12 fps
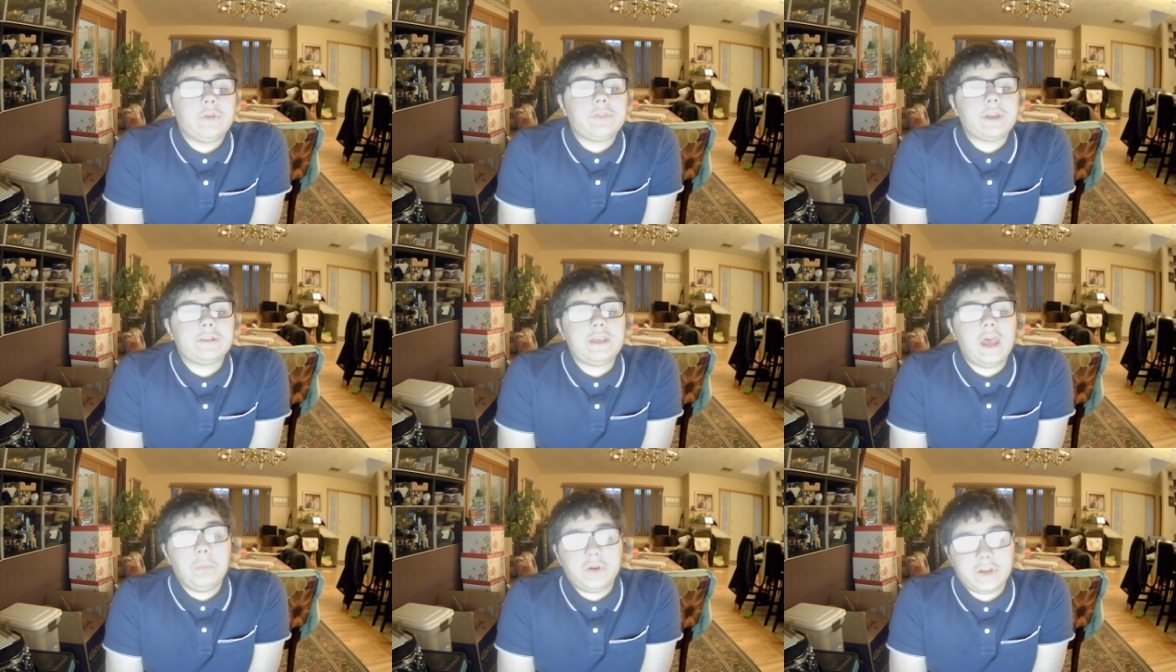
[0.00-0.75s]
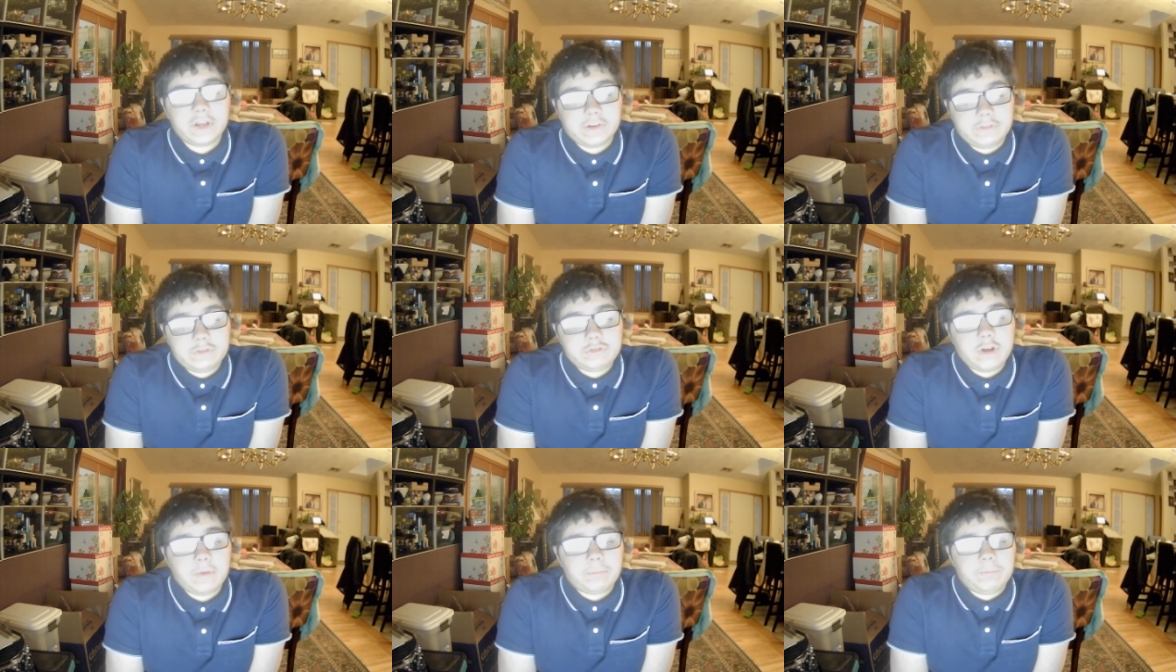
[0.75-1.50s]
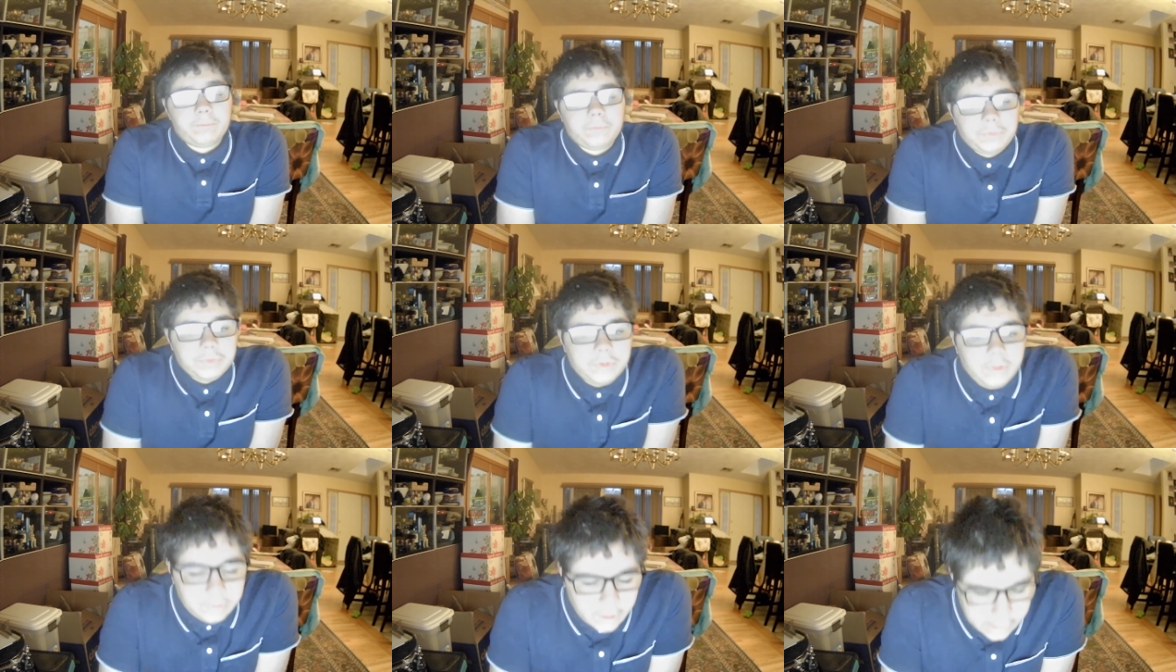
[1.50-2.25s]
that the Empire of
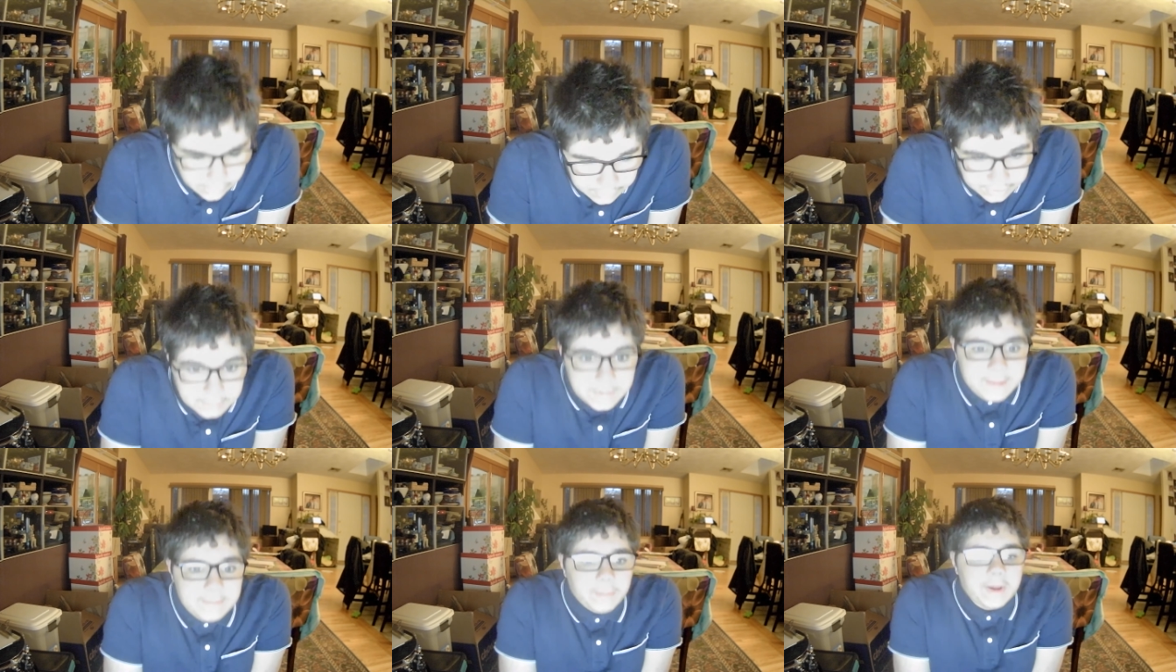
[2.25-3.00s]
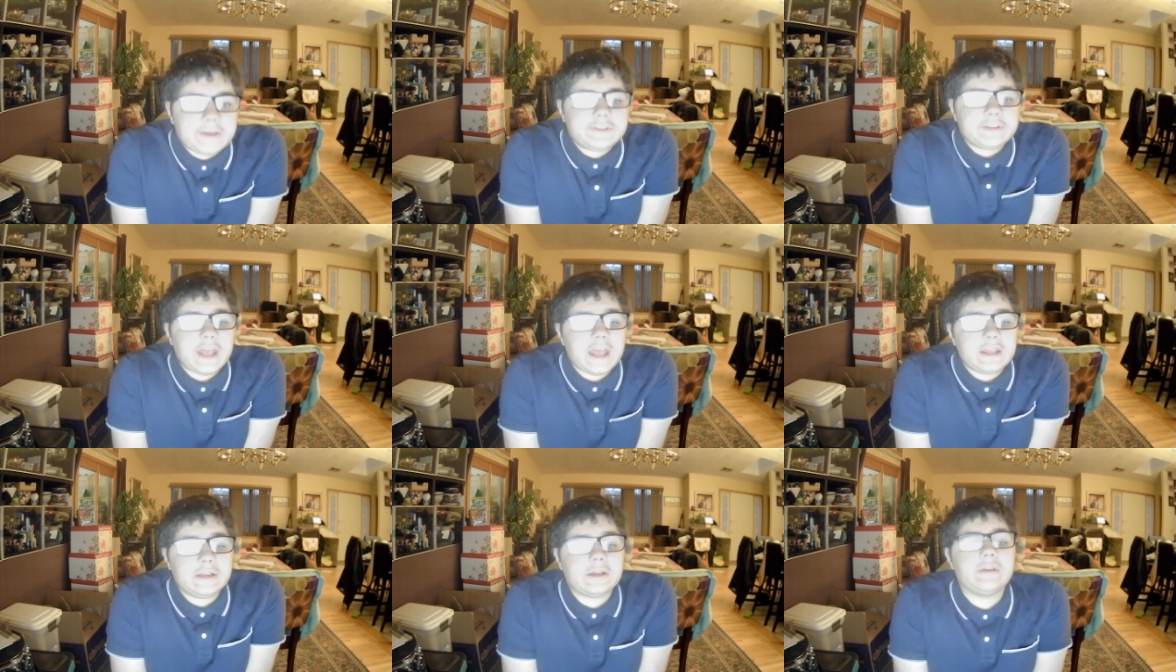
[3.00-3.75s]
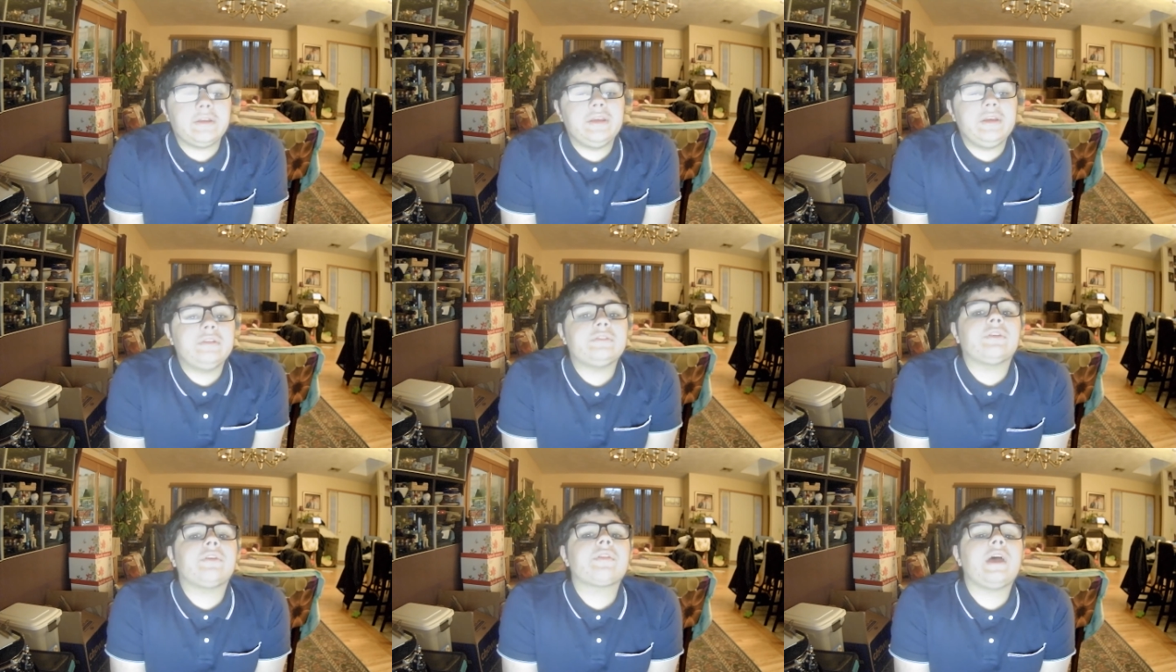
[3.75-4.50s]
Another thing people might say is
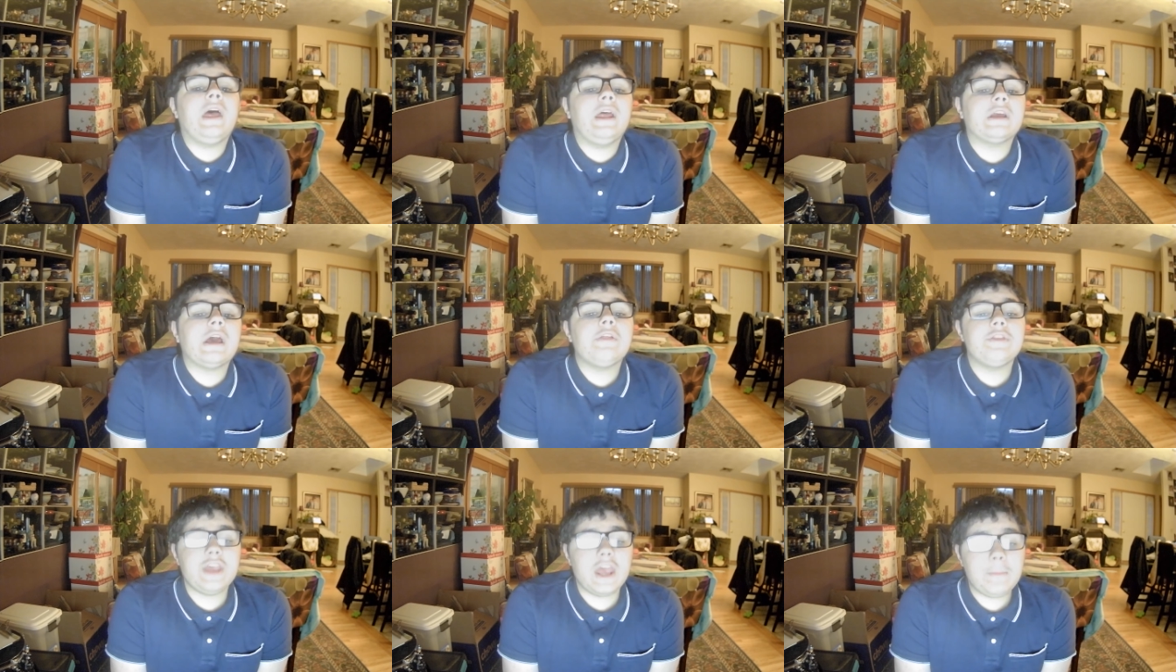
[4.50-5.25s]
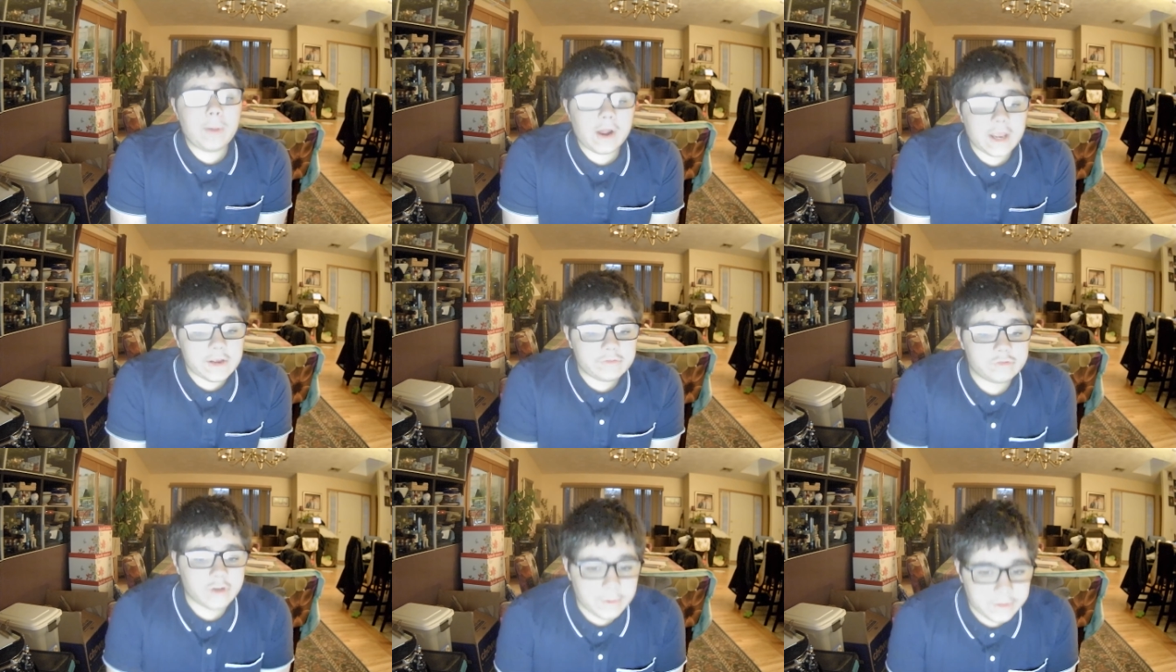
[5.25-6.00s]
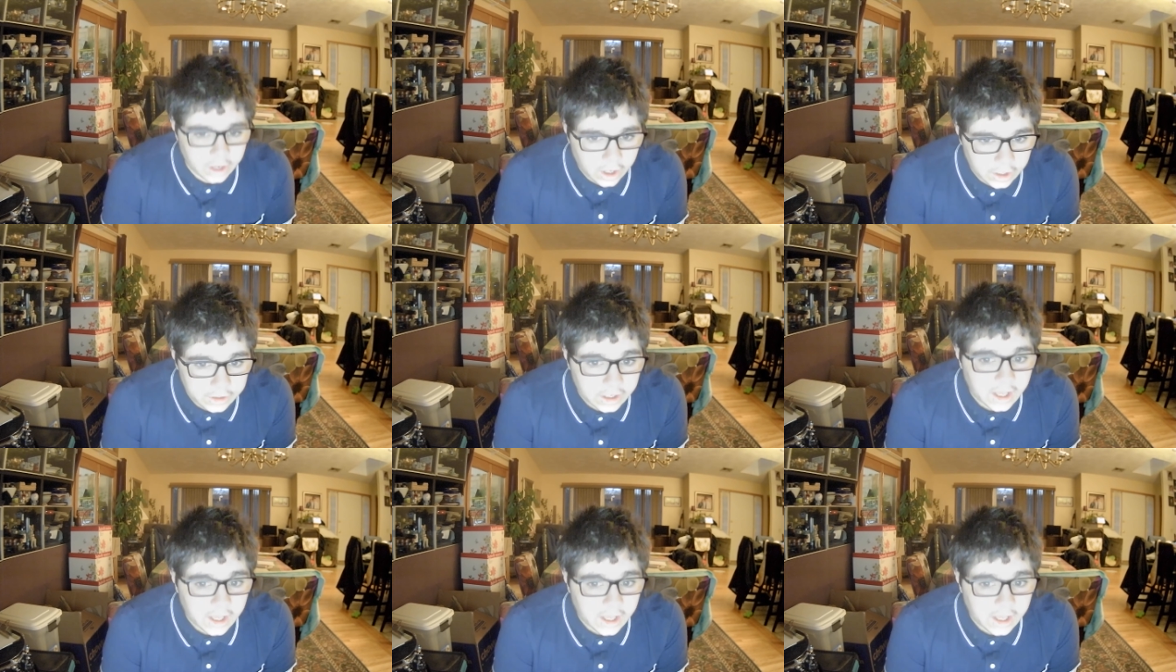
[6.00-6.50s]
that the Empire of Trabazon